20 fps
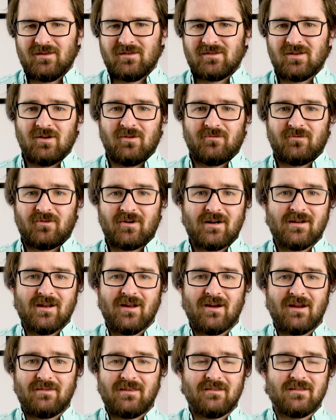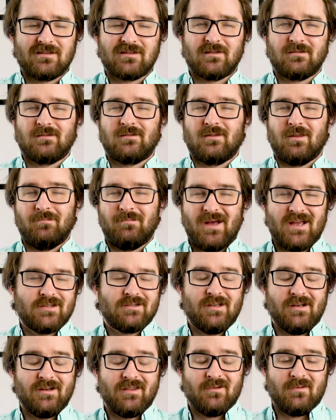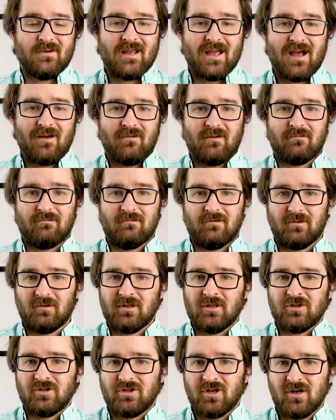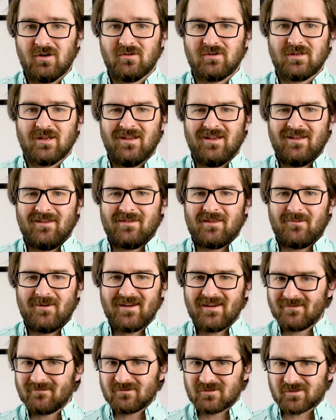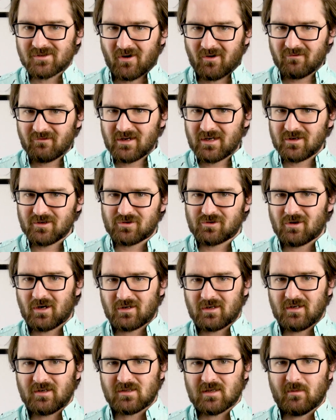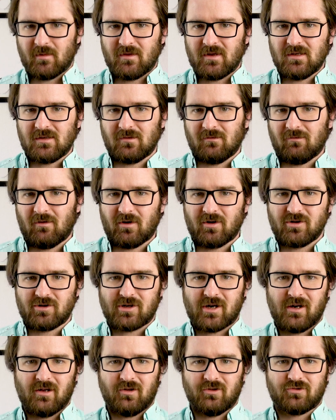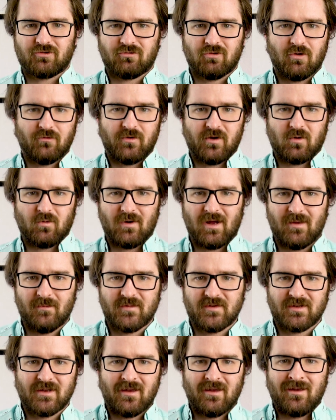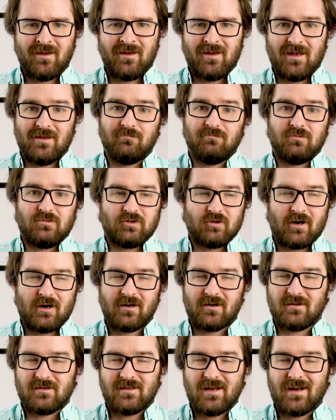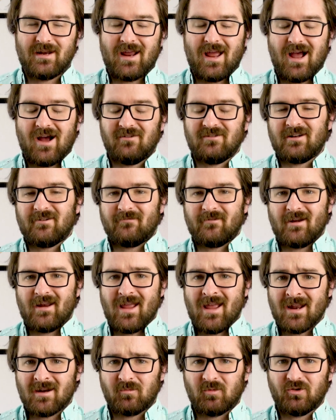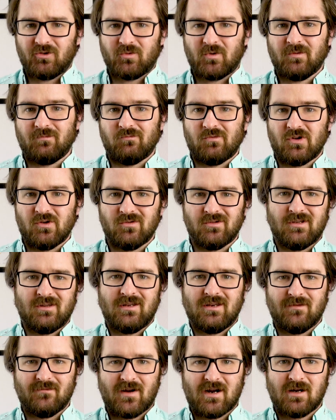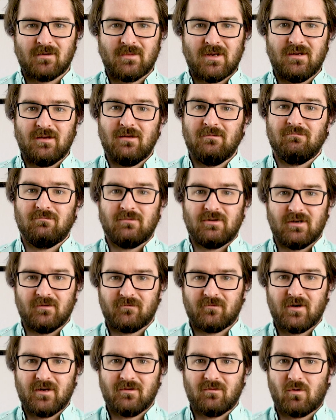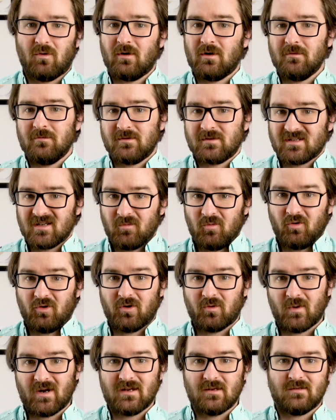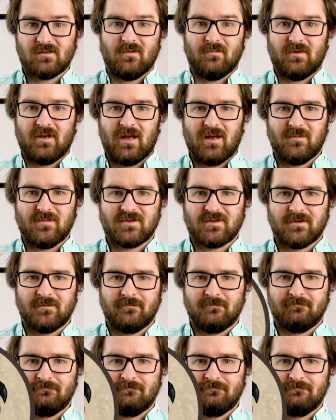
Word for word: So for right now, I think this is the best study that we have that really shows that we can start reconstructing some of these large-scale trophic webs and try and understand how different animals were using the environment in different or in similar ways sometimes.